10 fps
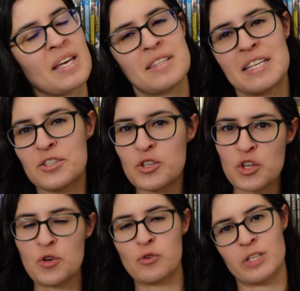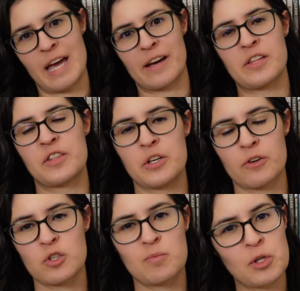this new tech that they're
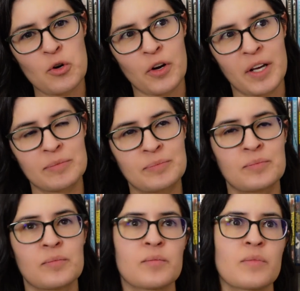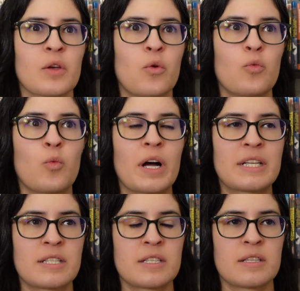exploring,
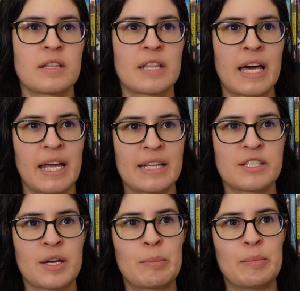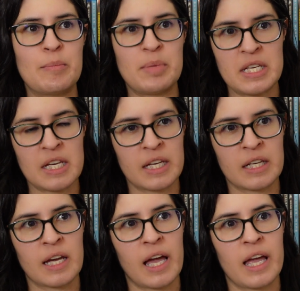what that ends up
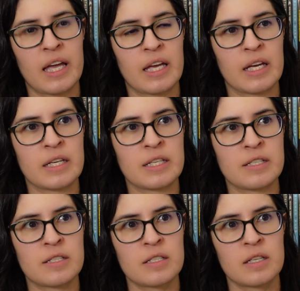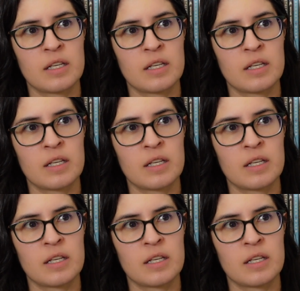being, and